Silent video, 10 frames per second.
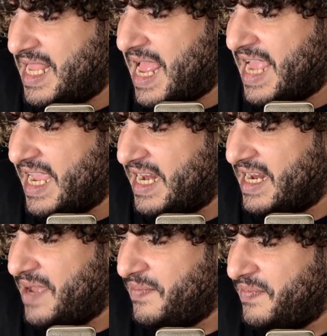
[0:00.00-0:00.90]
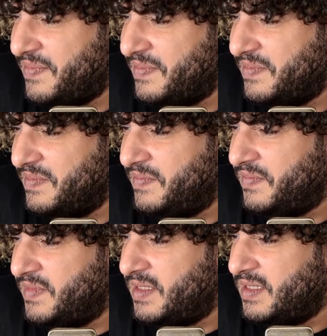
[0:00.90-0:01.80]
again,
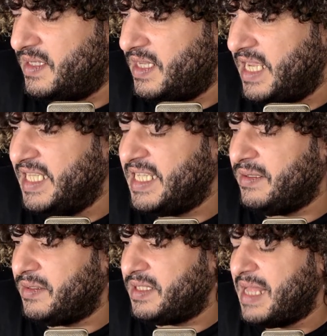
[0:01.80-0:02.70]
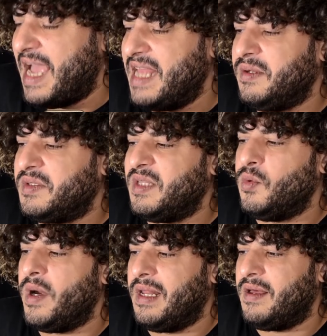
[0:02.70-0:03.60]
it is understand. I understand
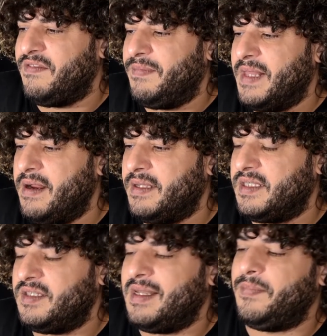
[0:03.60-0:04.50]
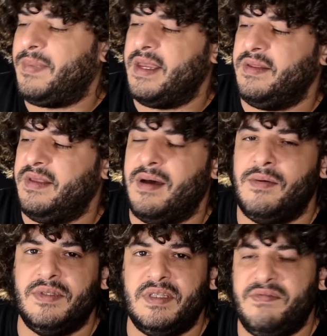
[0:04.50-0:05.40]
why a lot of players stop playing the
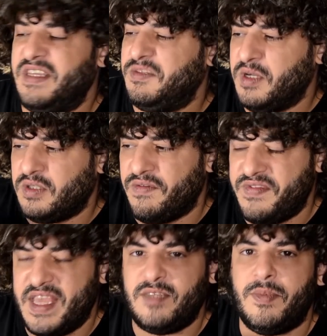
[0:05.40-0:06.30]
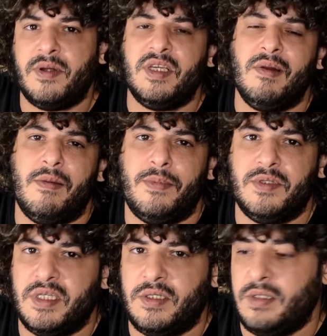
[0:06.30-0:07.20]
Owens defense because of this particular
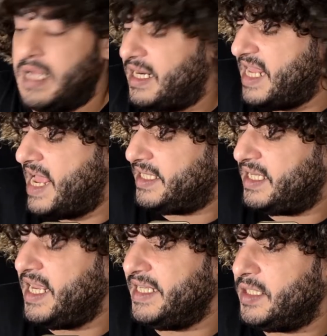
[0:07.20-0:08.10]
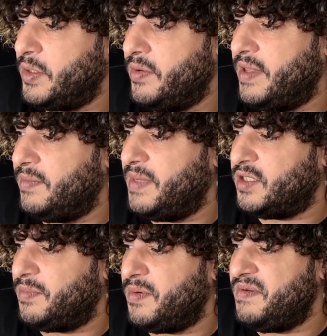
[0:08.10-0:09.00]
position. And yes, it is true that
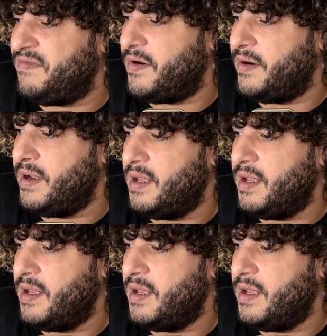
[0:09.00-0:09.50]
bishop on b4